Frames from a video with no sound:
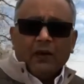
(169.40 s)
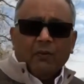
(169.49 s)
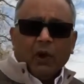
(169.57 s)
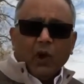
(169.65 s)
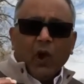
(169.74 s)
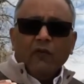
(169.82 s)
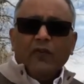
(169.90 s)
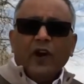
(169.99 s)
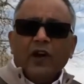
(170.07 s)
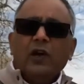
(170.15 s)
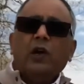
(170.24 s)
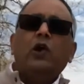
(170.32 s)

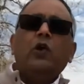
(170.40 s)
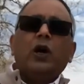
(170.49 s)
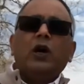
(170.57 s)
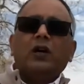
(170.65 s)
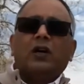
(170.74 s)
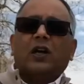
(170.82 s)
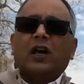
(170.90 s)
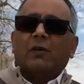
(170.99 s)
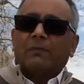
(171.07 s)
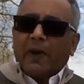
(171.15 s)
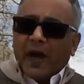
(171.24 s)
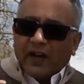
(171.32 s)
Moreover, lower
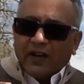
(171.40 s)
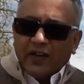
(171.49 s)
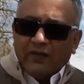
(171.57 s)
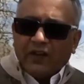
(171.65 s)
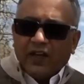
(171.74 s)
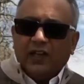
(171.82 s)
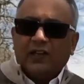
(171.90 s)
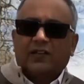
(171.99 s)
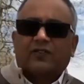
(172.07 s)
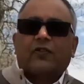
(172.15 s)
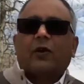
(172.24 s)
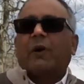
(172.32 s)
comparative
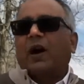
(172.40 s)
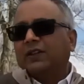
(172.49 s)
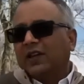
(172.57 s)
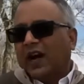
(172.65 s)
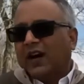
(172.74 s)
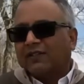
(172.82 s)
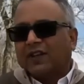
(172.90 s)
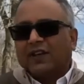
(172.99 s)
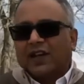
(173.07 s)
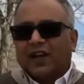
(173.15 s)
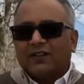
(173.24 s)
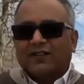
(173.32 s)
yields from other
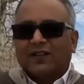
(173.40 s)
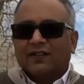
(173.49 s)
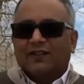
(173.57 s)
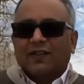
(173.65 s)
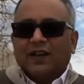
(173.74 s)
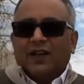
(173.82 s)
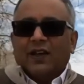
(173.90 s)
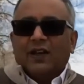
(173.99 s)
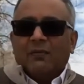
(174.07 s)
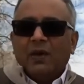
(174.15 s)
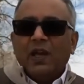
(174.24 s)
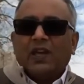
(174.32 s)
asset classes
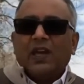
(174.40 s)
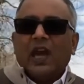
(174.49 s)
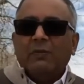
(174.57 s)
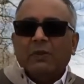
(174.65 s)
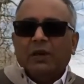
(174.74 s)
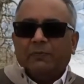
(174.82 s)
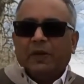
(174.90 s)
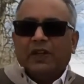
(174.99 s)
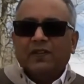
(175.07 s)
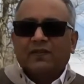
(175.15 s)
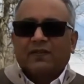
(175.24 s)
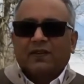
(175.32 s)
make
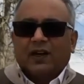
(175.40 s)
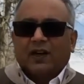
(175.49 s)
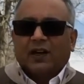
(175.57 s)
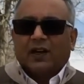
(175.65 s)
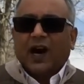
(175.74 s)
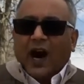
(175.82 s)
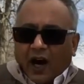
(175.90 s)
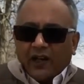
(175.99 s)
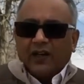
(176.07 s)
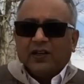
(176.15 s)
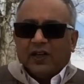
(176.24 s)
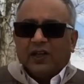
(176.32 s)
MLPs
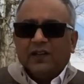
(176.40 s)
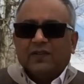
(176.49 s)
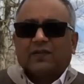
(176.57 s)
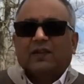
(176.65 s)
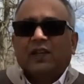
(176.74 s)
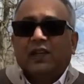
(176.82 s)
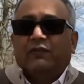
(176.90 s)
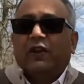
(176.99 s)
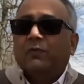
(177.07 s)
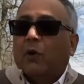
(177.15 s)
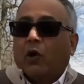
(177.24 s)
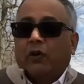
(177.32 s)
higher yields
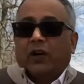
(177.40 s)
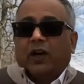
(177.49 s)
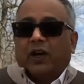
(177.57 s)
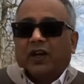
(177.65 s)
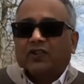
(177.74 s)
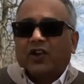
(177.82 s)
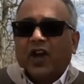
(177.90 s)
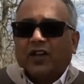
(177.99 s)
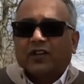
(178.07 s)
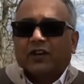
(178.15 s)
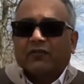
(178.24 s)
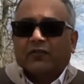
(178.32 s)
even more
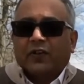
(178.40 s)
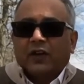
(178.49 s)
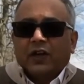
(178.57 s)
attractive.